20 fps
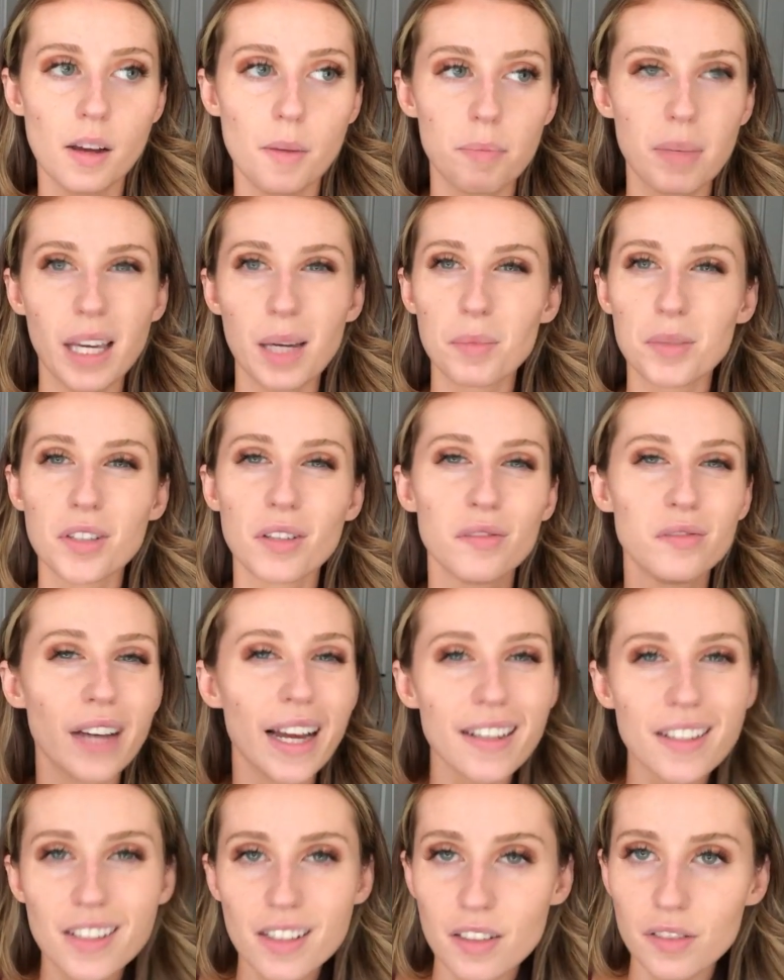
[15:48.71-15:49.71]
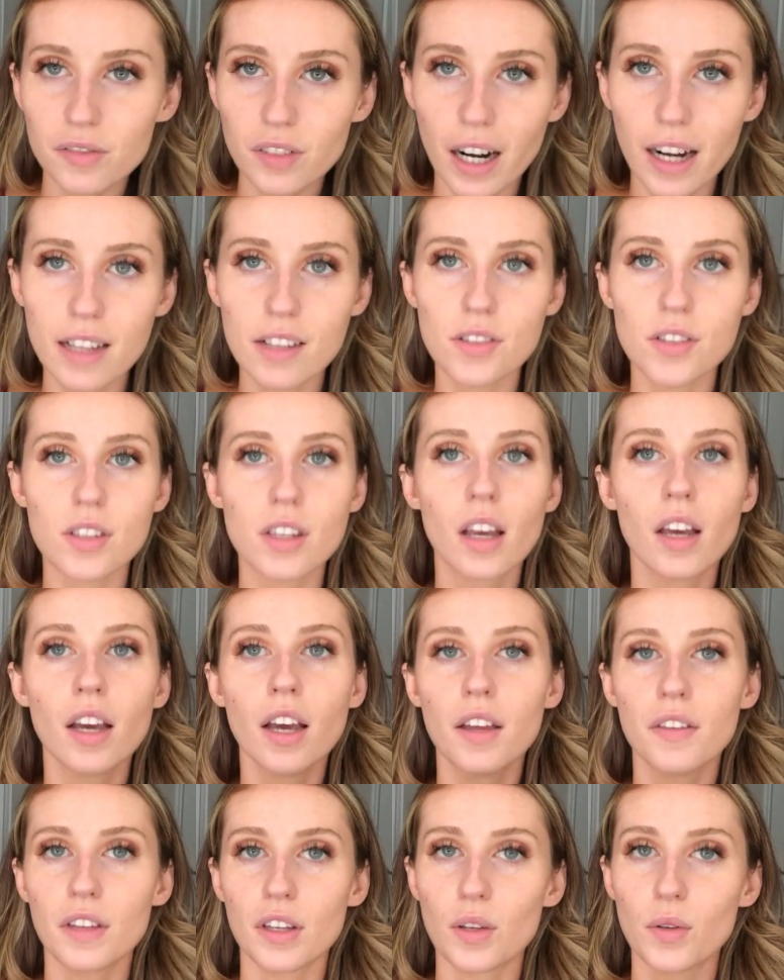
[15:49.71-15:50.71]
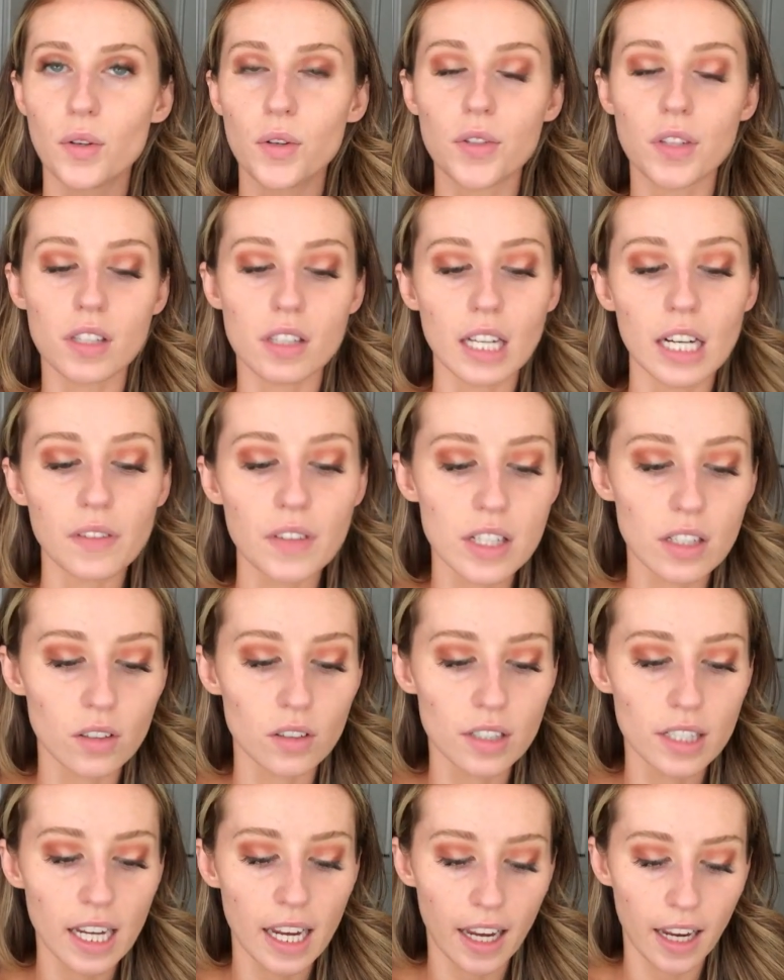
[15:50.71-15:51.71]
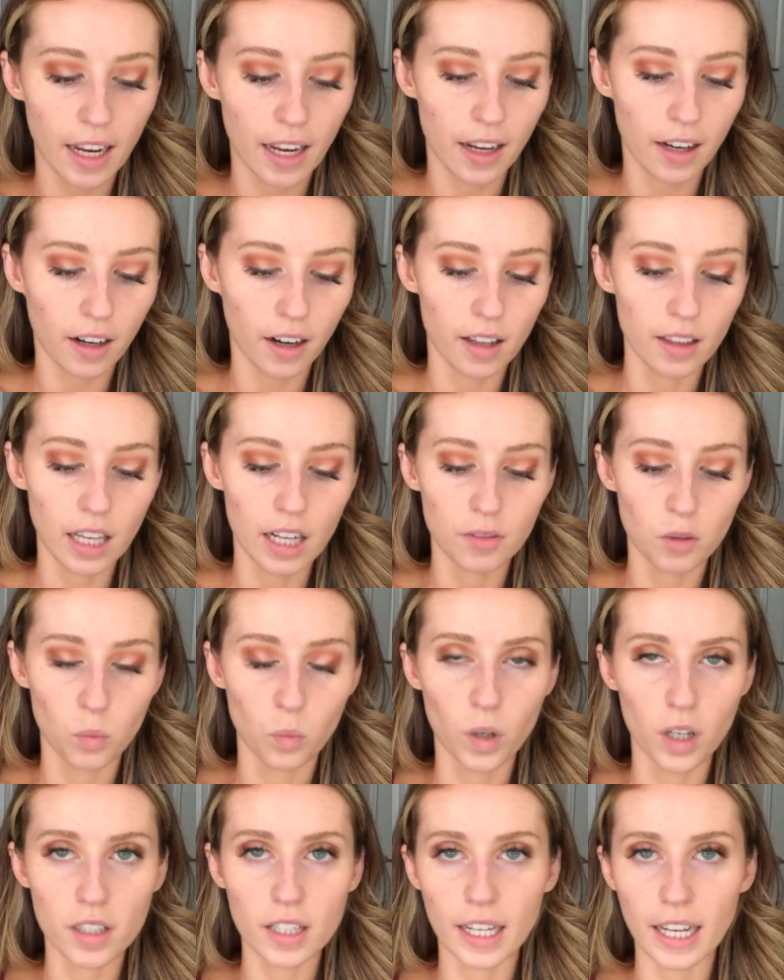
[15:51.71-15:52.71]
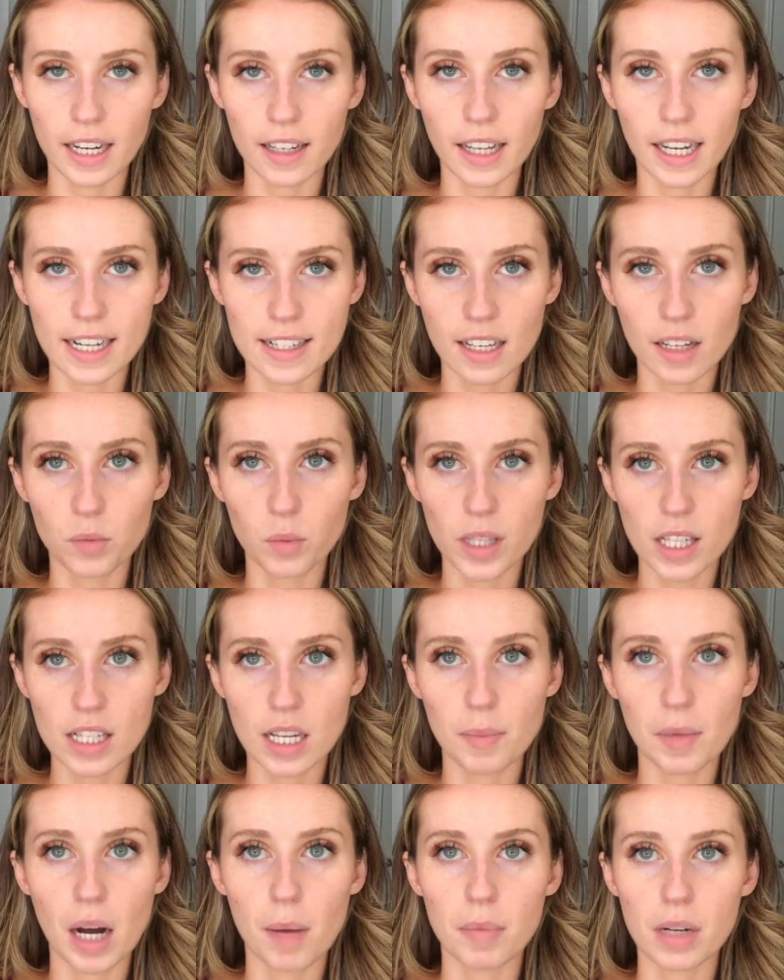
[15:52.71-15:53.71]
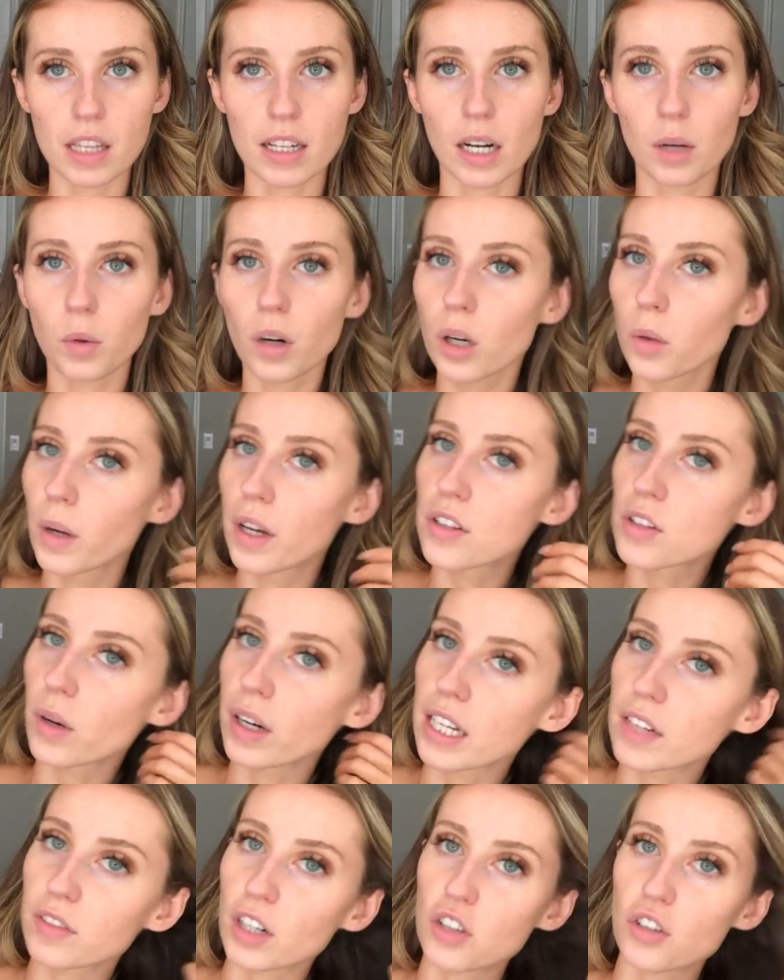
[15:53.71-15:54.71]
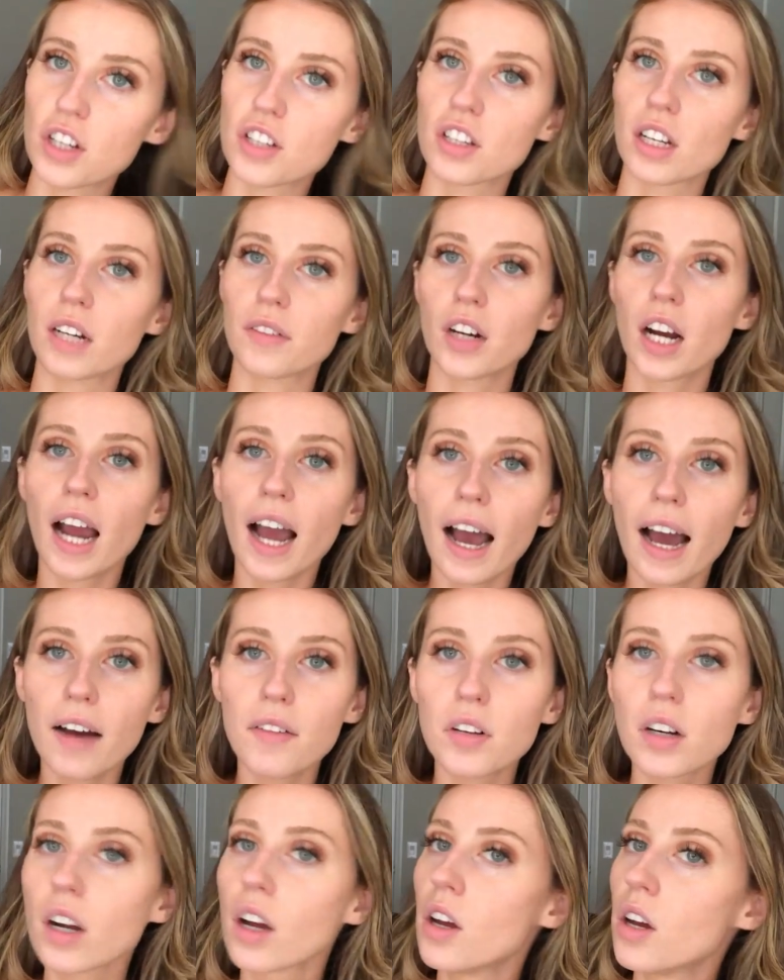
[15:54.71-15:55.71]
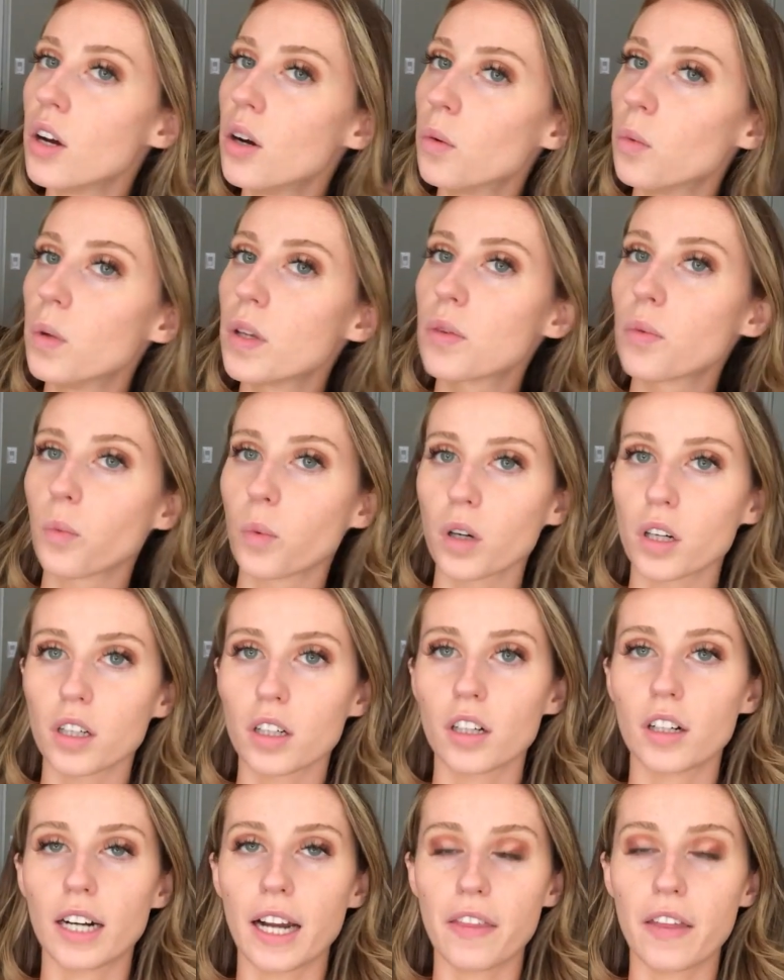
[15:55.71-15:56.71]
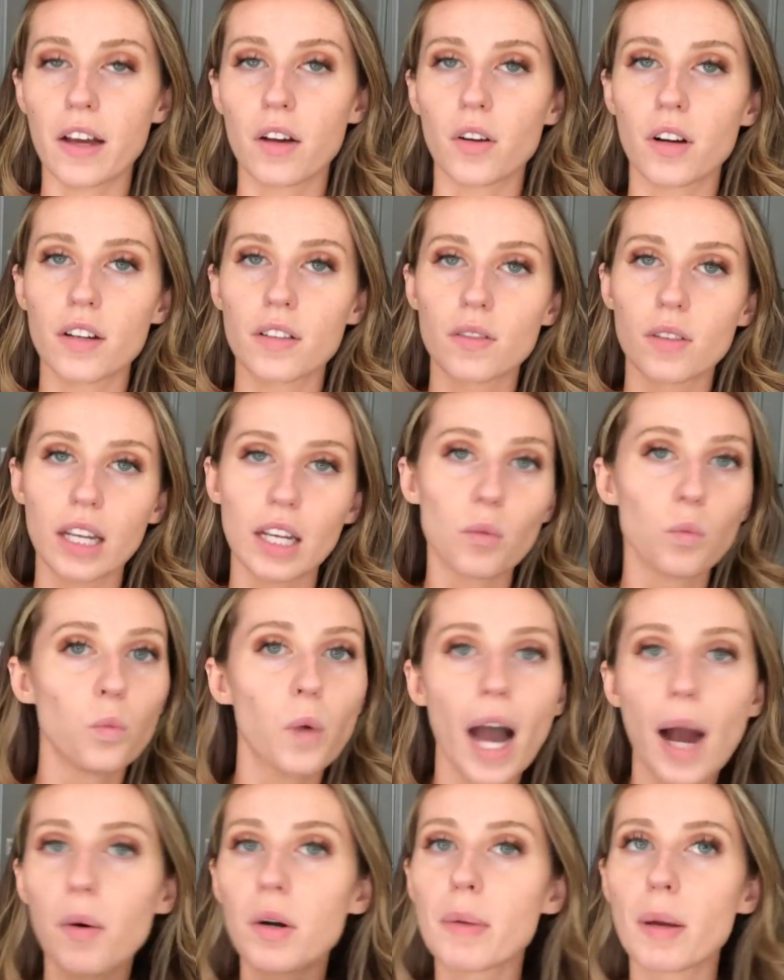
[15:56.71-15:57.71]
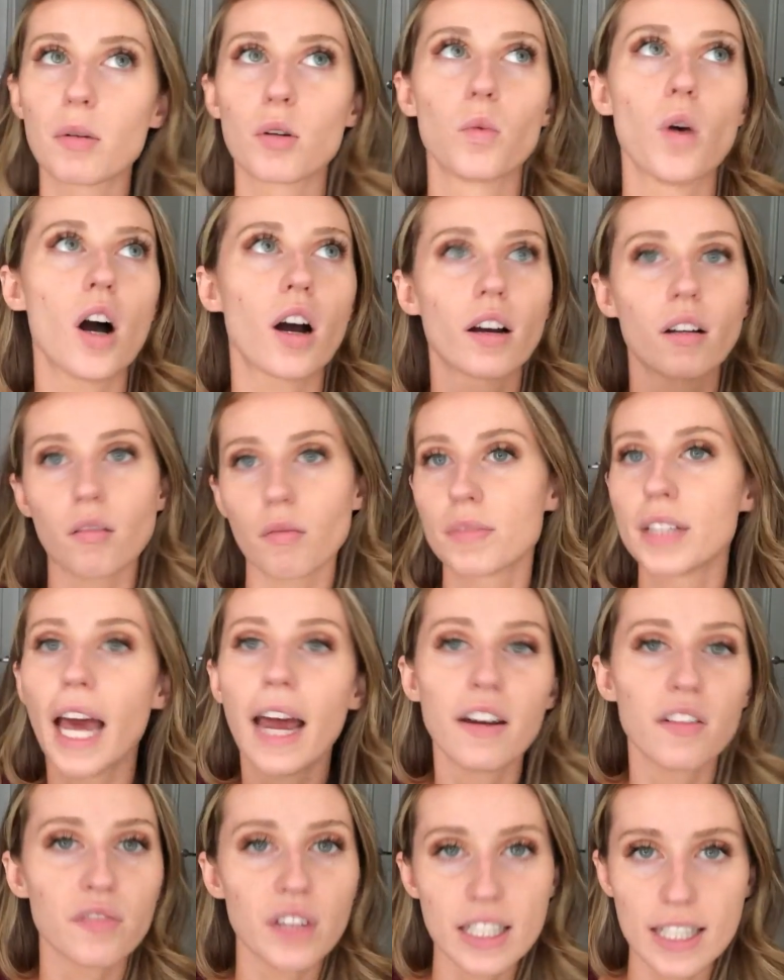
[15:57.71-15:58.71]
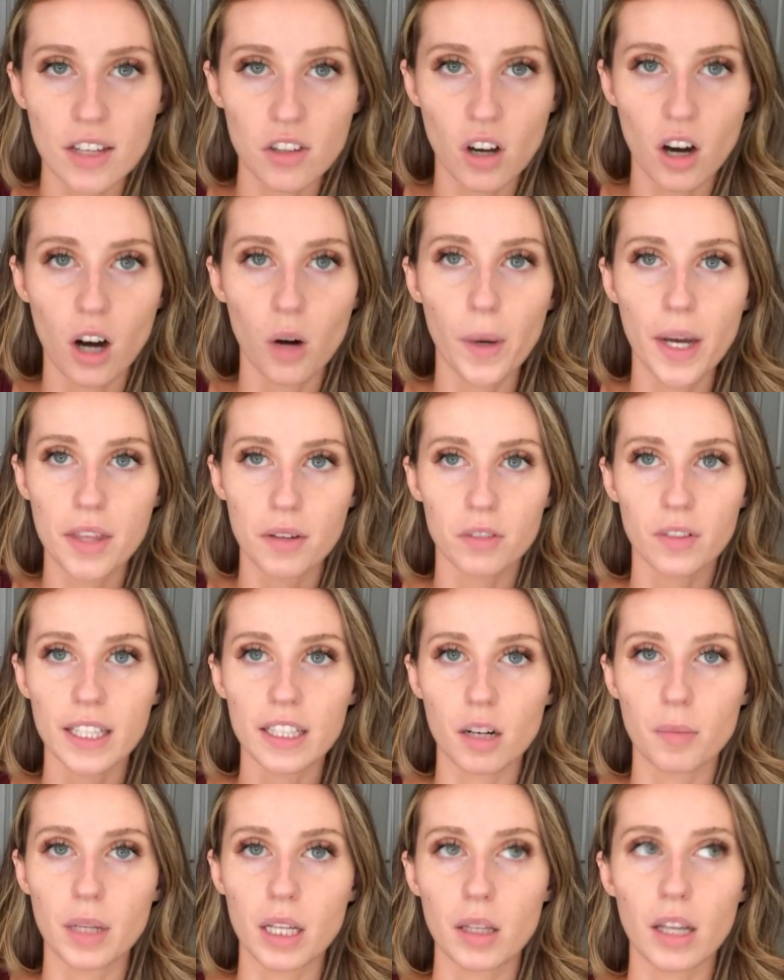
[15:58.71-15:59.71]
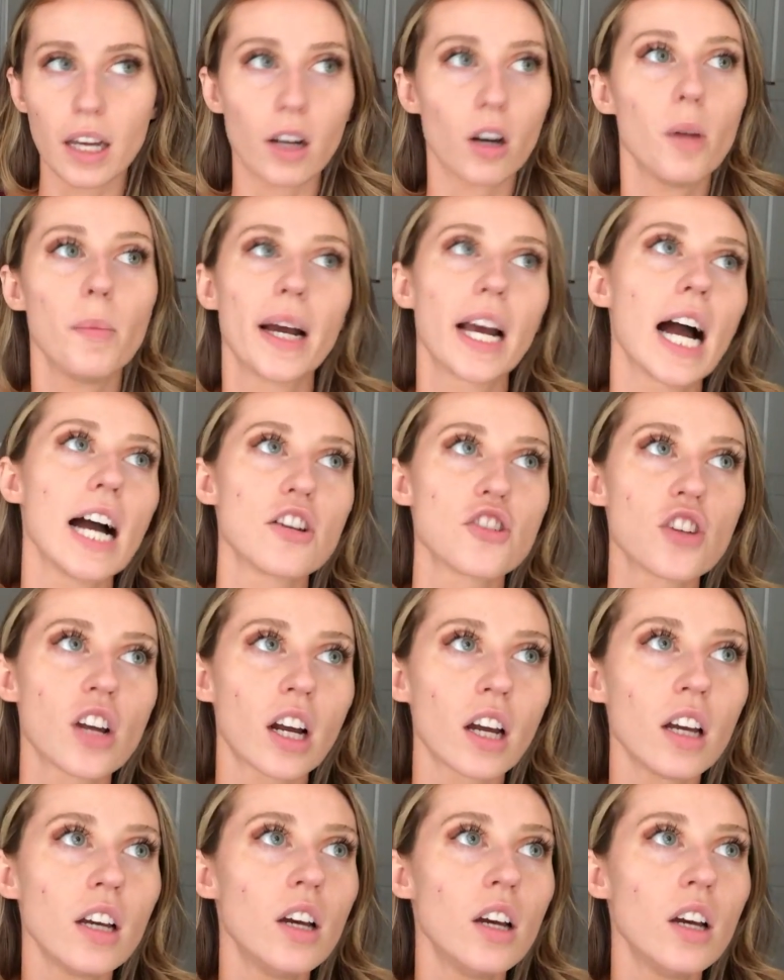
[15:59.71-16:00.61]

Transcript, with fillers: being able to vent to the friends that you used to see every single day. A lot of them worked again, like I said, with the same company that I work with. So any frustrations that I ever have with work or anything, or like I would be able to walk 10 feet down the hallway and they're right there and be like, oh my gosh,